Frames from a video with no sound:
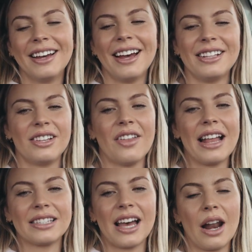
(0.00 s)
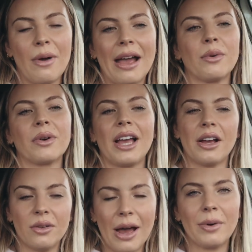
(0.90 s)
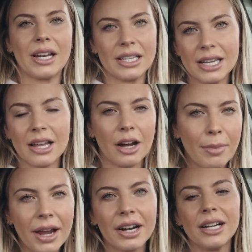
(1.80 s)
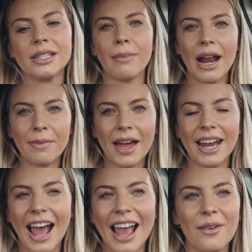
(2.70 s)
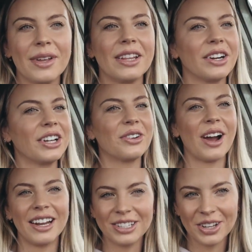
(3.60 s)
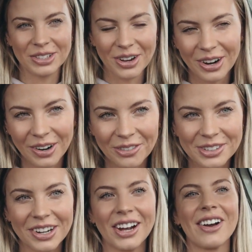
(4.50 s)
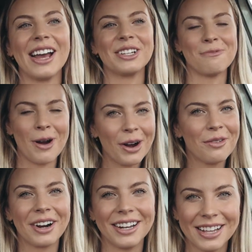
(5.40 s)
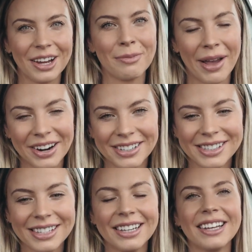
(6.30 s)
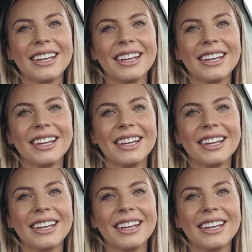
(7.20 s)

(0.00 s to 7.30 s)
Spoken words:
And so that's kind of like where we're like, yeah, we need to tell our parents. Met up that night, we literally cried in each other's arms. They're like, okay, tomorrow we're gonna tell our parents.